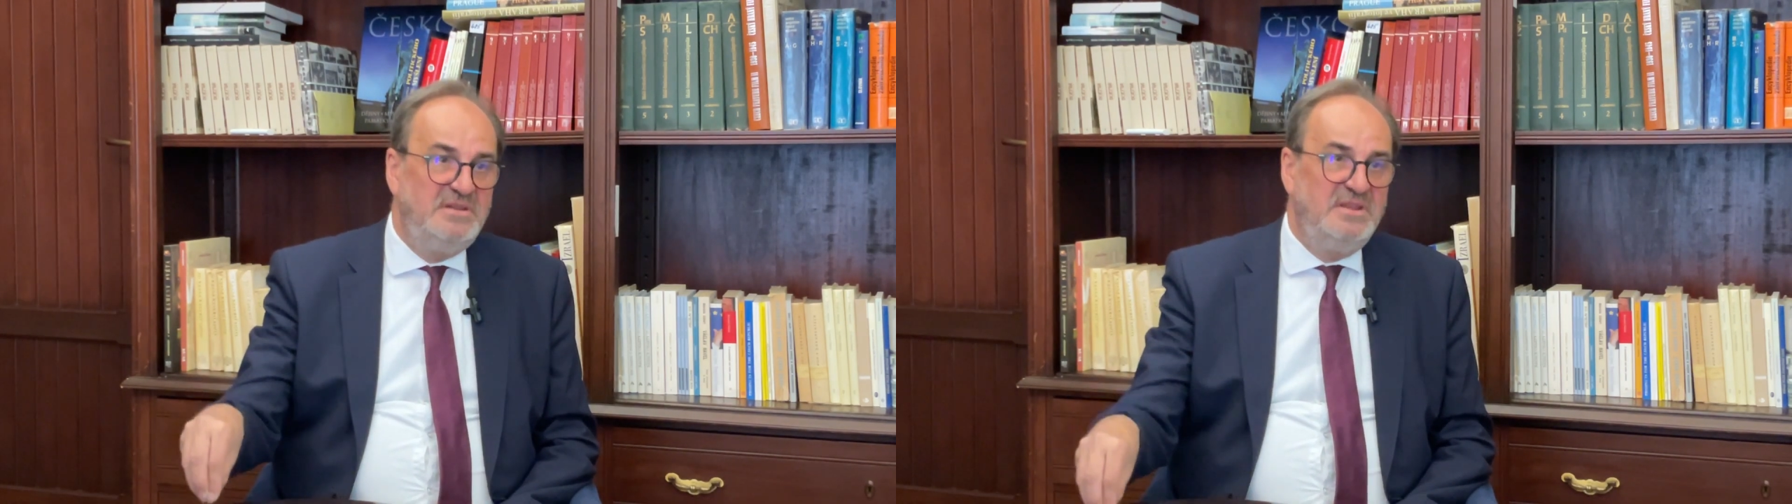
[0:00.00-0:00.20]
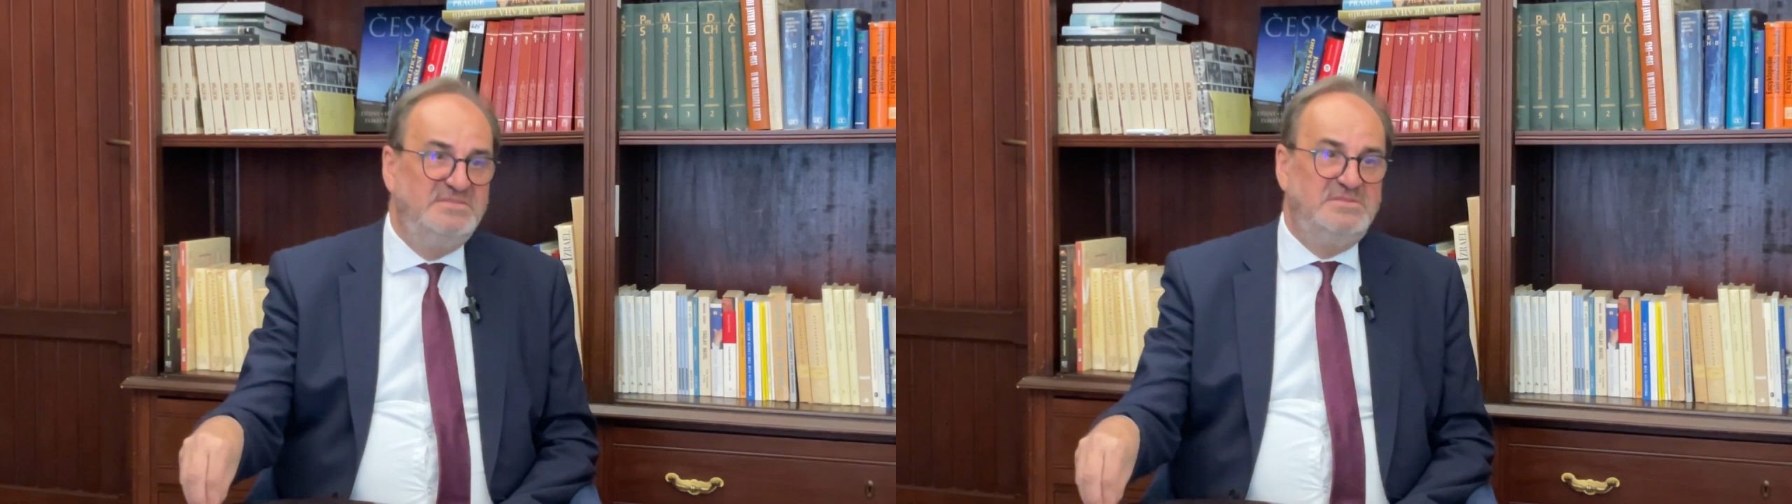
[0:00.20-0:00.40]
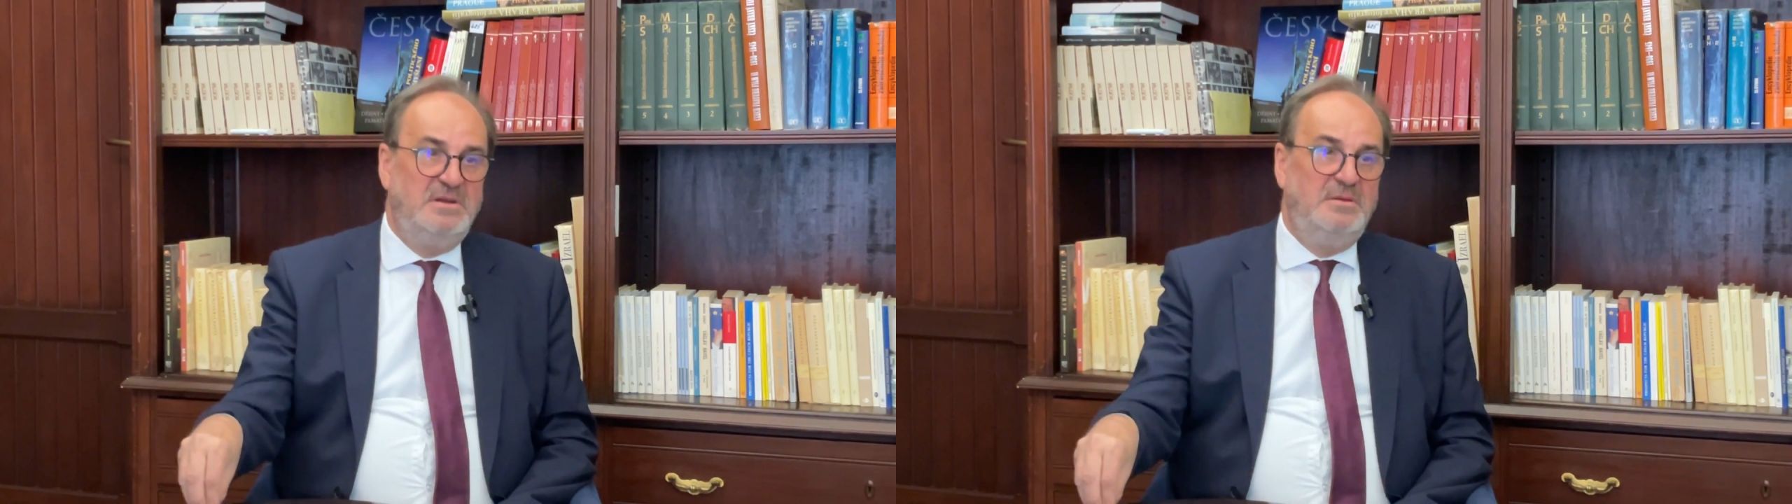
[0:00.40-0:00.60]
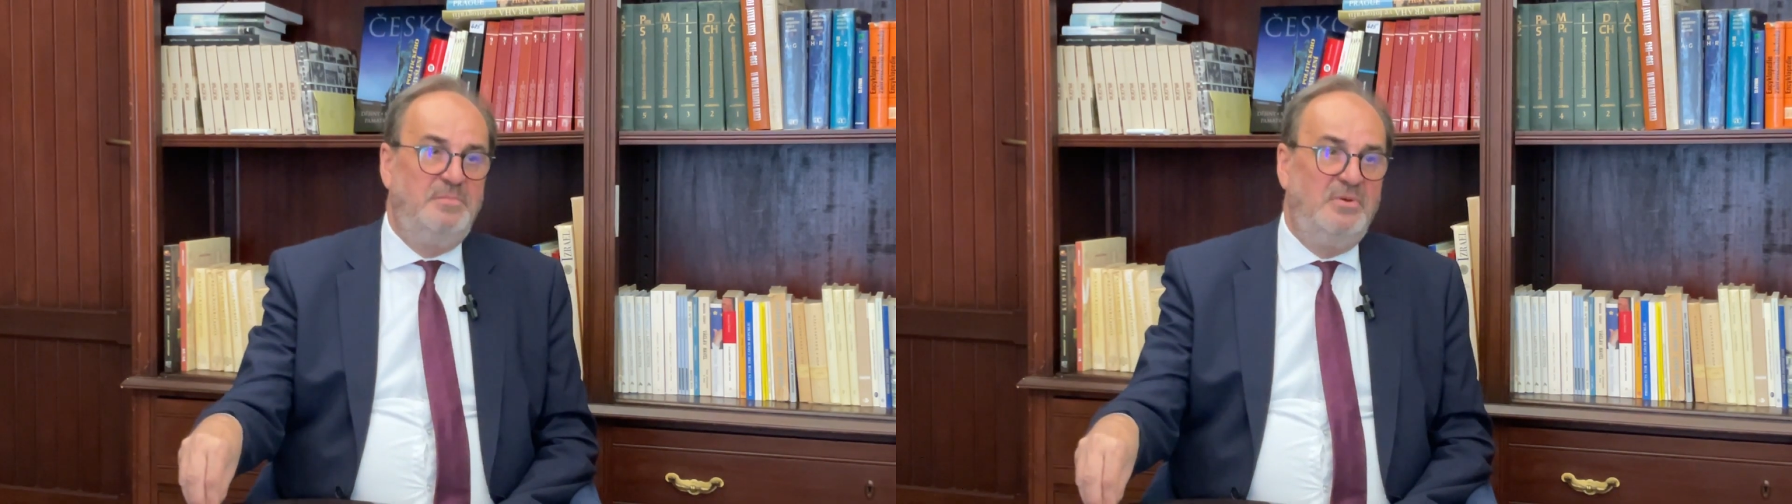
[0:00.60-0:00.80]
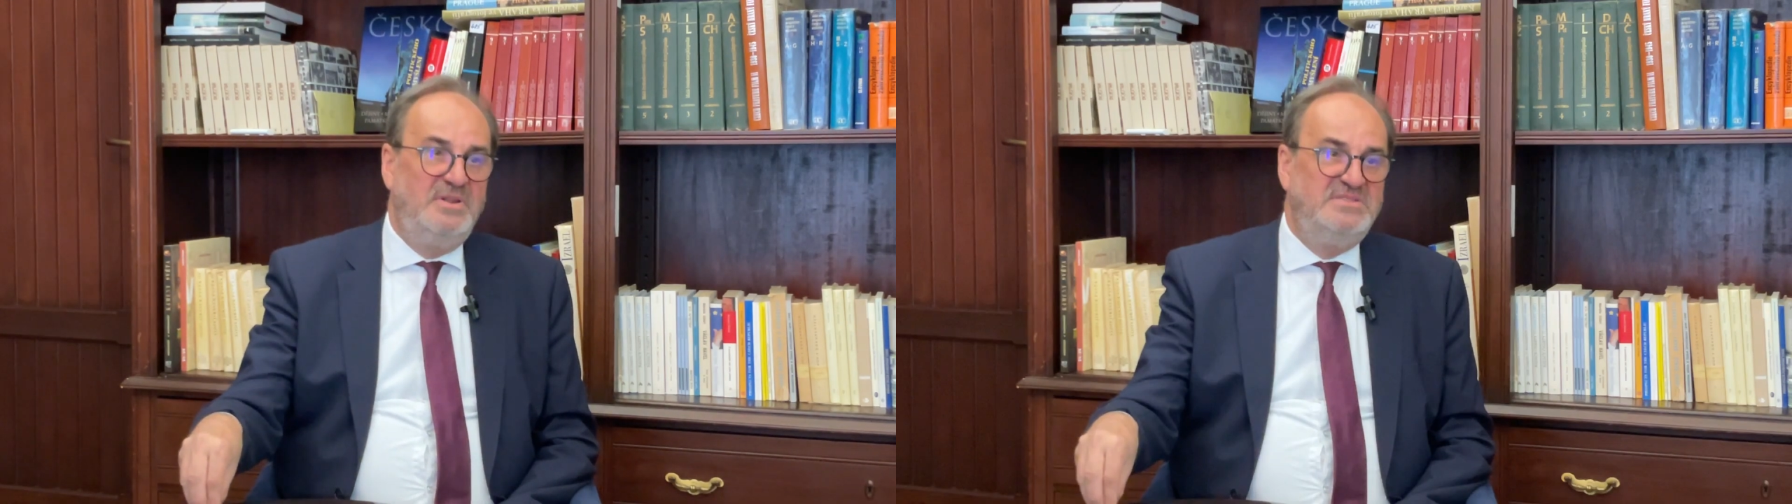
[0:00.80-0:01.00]
industrial
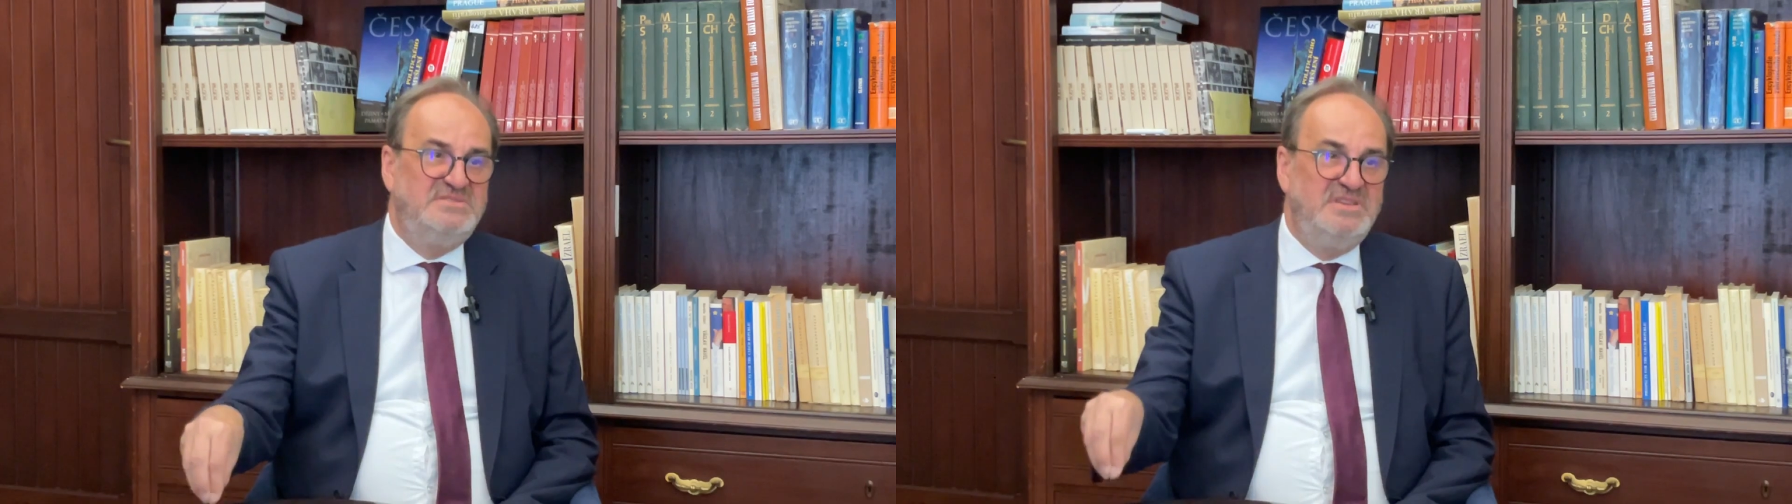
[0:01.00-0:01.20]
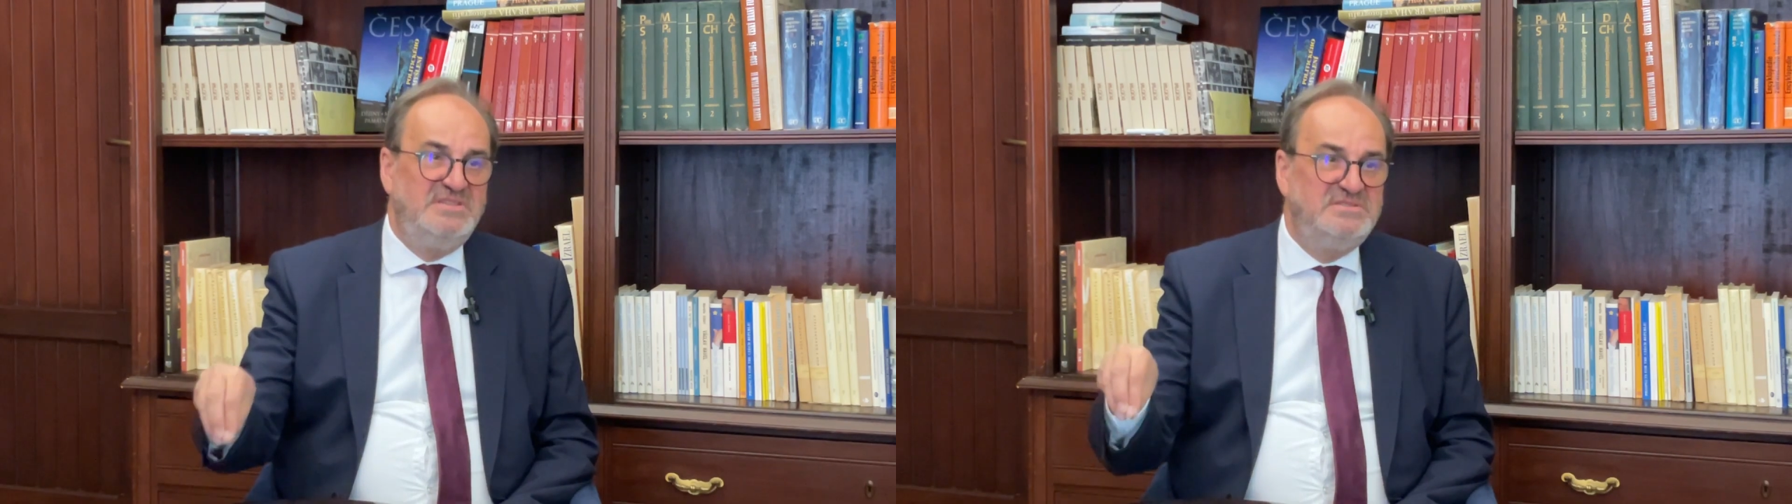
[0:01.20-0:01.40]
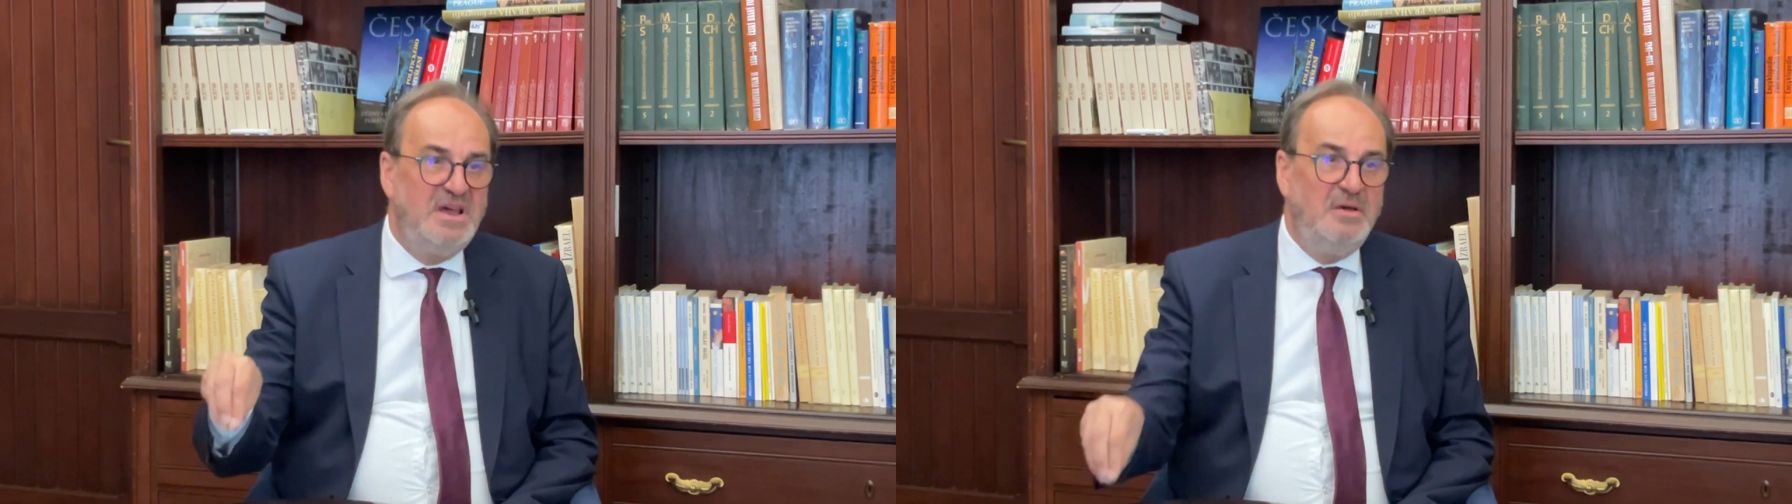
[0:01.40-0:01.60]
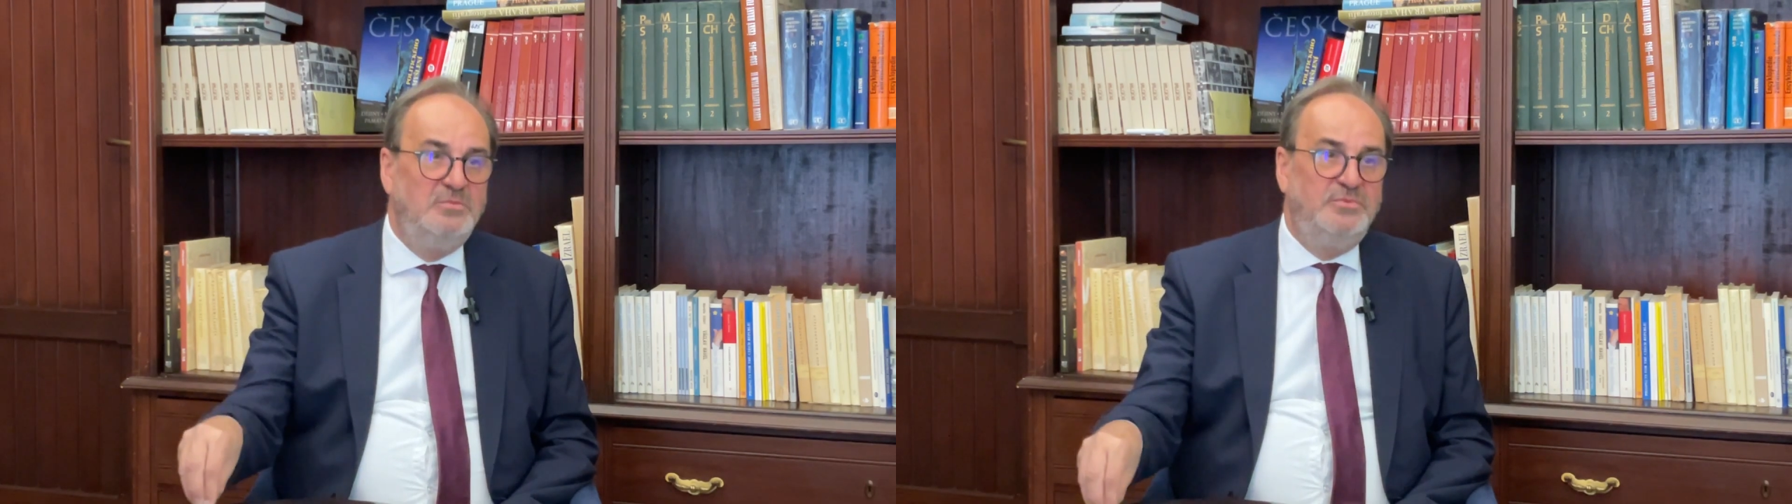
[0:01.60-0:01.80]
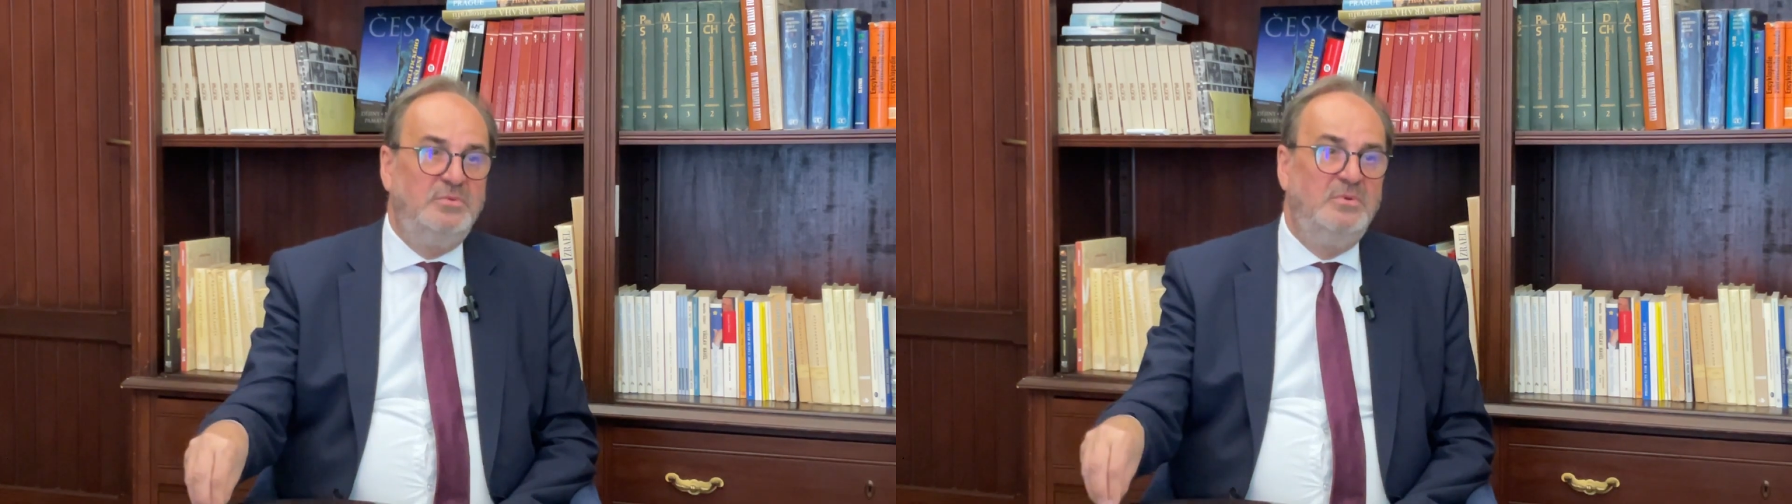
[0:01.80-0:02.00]
policies,
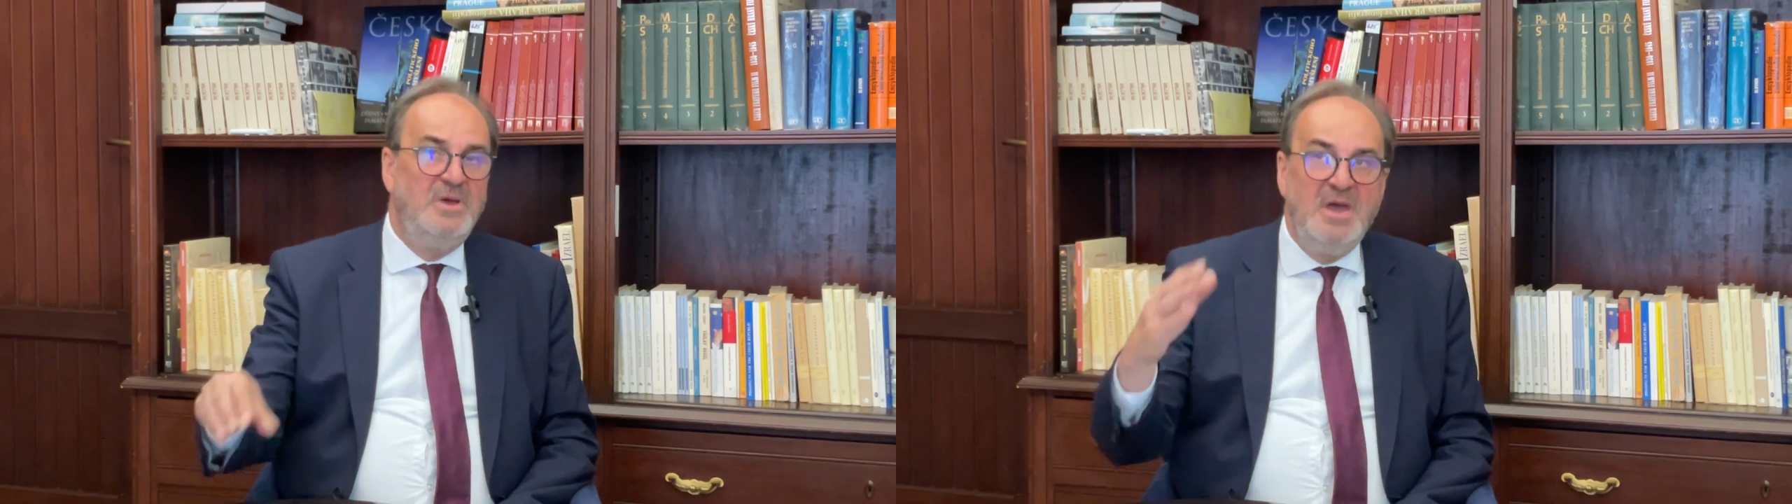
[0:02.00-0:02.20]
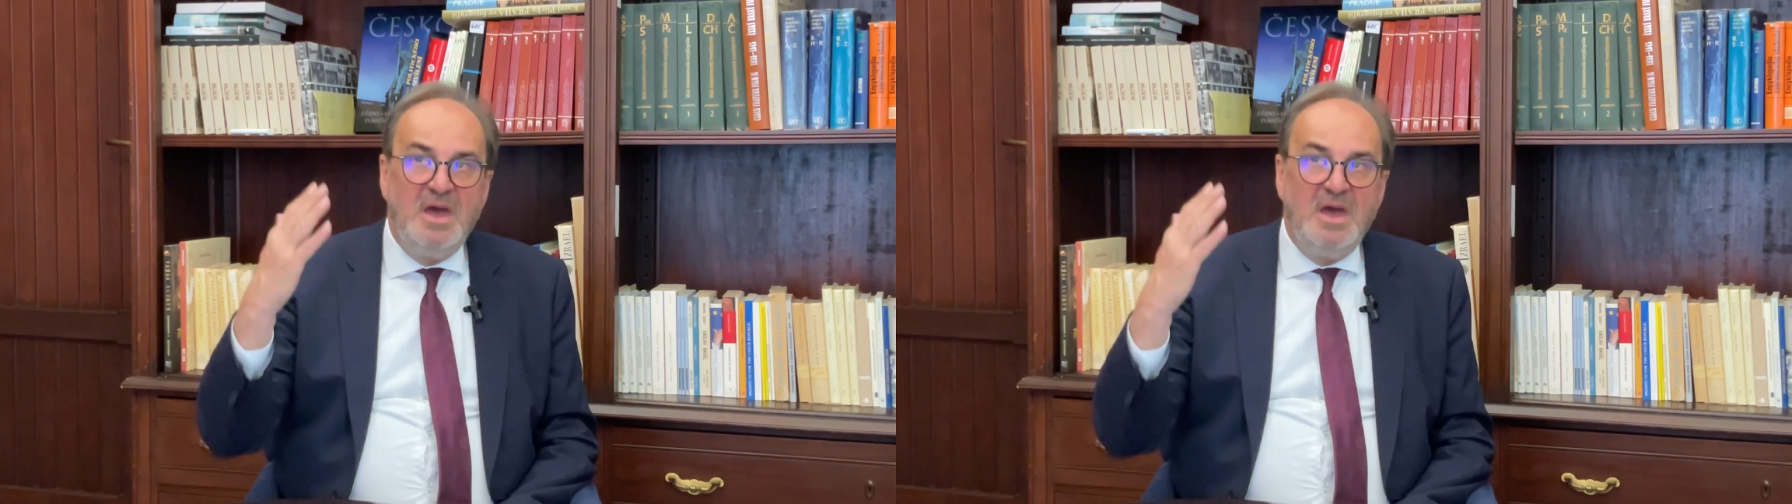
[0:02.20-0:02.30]
how to